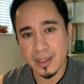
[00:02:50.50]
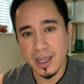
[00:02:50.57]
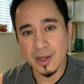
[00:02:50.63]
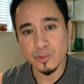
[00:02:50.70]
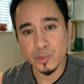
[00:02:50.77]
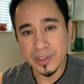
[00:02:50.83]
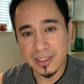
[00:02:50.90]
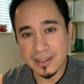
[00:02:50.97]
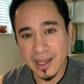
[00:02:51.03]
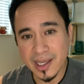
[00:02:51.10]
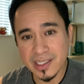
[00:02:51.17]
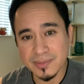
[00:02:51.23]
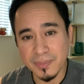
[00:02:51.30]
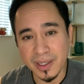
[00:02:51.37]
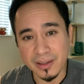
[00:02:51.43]
I
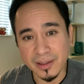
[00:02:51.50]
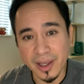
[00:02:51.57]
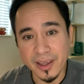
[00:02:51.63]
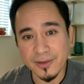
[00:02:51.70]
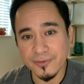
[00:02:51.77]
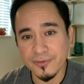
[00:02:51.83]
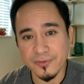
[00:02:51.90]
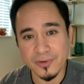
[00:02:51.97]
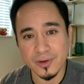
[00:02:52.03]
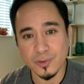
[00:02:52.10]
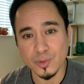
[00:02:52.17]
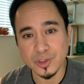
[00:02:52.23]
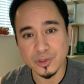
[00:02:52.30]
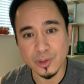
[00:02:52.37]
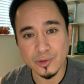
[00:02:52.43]
realized my life
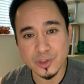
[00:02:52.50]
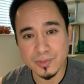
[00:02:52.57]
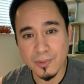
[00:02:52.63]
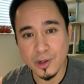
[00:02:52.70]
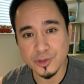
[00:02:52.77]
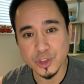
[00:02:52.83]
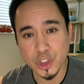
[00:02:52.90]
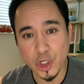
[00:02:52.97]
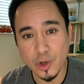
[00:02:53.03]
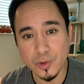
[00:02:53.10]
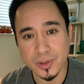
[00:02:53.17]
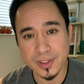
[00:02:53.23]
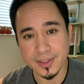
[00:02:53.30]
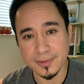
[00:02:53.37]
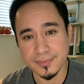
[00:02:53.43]
was no small joke.